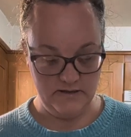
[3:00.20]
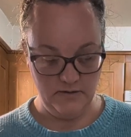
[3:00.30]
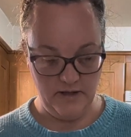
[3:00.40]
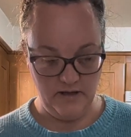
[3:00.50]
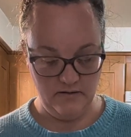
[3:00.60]
It's
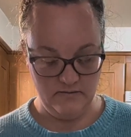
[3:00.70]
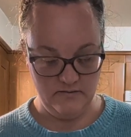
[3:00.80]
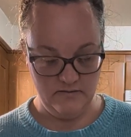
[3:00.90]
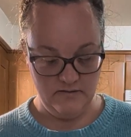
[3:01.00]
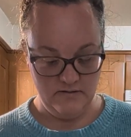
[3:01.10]
okay.
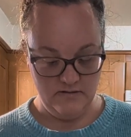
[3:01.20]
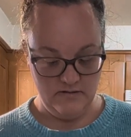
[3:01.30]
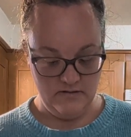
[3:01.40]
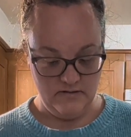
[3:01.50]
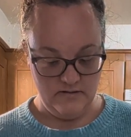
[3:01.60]

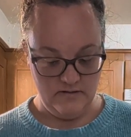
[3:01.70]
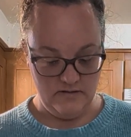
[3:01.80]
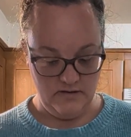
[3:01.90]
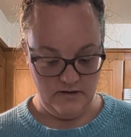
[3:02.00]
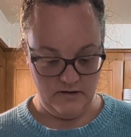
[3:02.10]

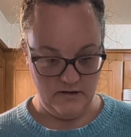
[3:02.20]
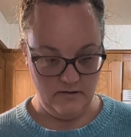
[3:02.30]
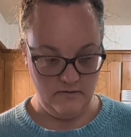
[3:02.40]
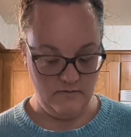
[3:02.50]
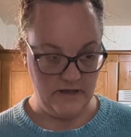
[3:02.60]
There you
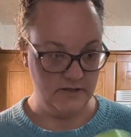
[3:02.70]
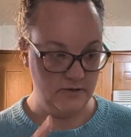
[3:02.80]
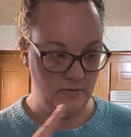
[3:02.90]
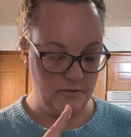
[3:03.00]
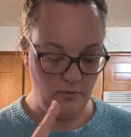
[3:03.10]
go. Okay,
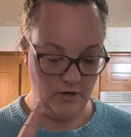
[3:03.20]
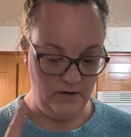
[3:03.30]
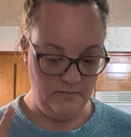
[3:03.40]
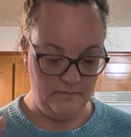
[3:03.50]
do one more.